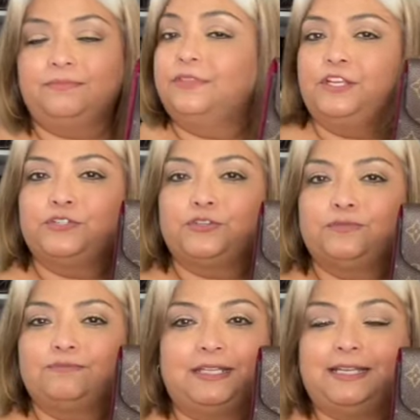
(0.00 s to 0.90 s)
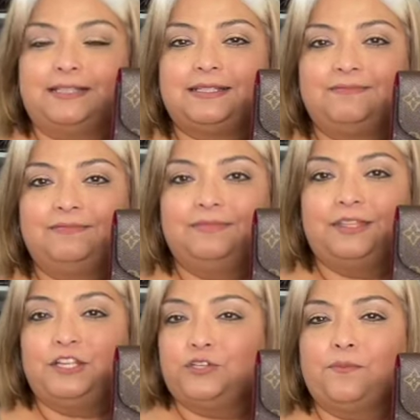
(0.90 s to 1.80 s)
these are it.
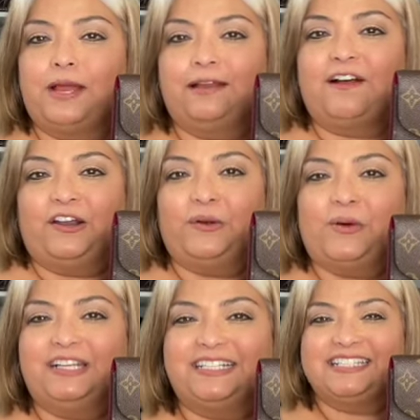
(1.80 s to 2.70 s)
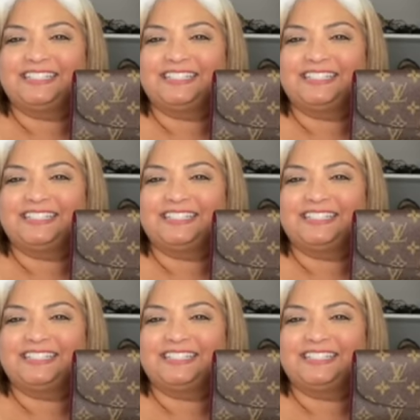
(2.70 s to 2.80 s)
These are my iconic wallets.